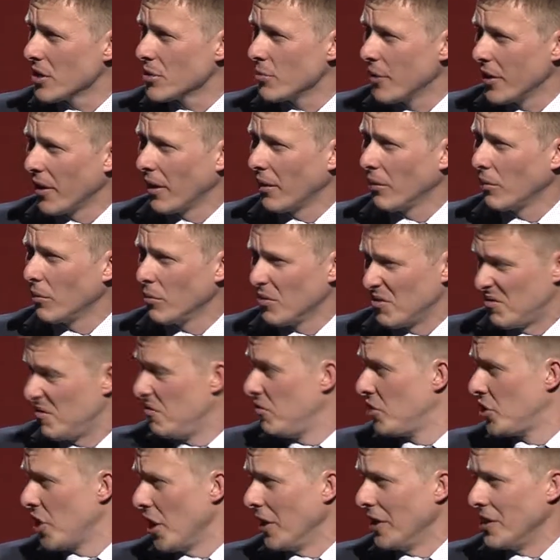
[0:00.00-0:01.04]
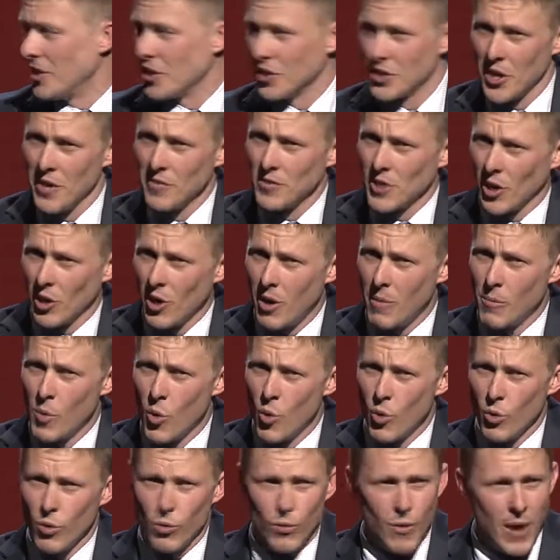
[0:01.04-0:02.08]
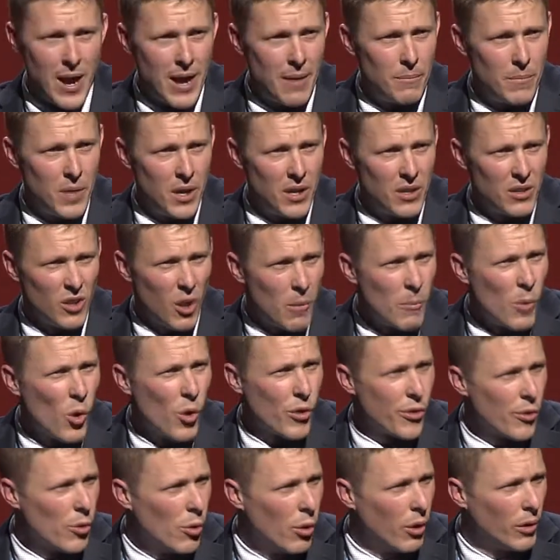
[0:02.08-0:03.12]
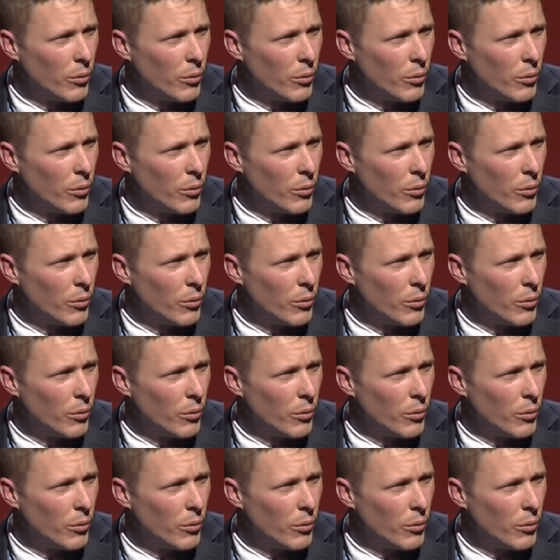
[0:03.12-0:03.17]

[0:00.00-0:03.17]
We think it certainly deserves a lot more thought.